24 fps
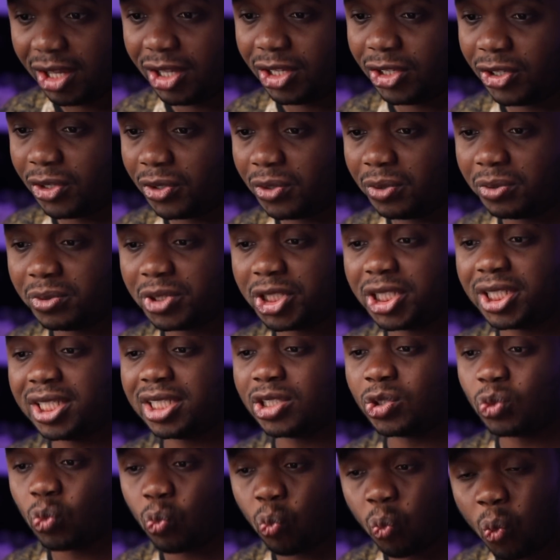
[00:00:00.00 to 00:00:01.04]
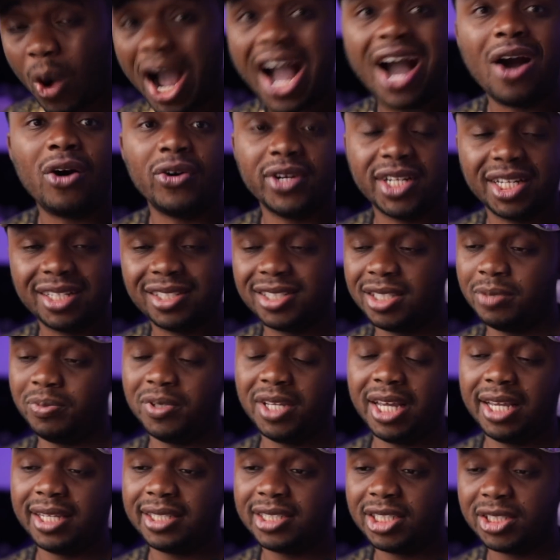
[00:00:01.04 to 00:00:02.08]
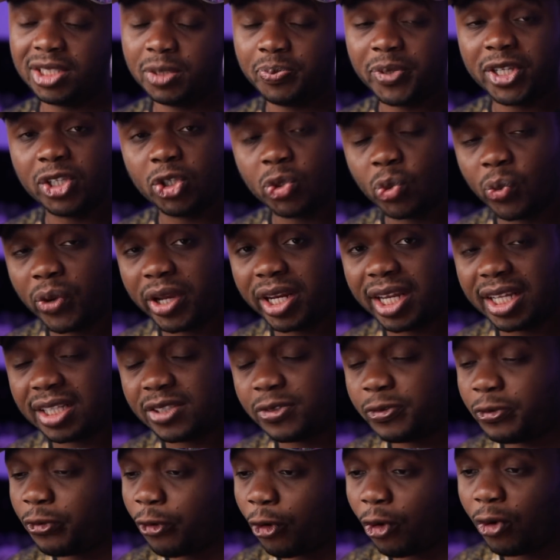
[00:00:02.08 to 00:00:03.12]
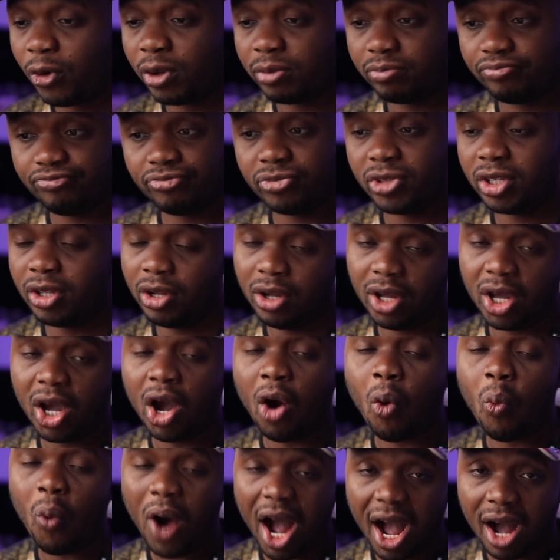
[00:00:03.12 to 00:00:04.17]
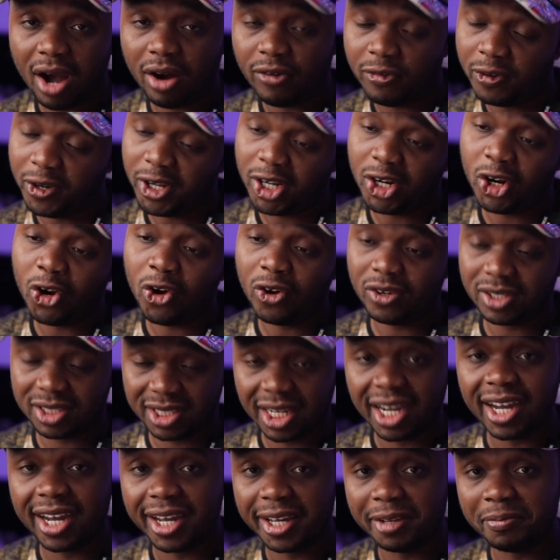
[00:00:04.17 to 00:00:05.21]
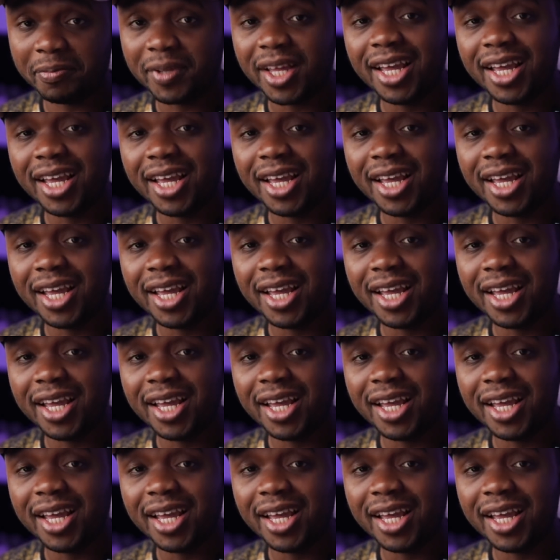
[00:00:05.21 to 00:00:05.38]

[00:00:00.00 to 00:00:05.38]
You know, she's wild and seems like she's been doing it for a while, for a long time.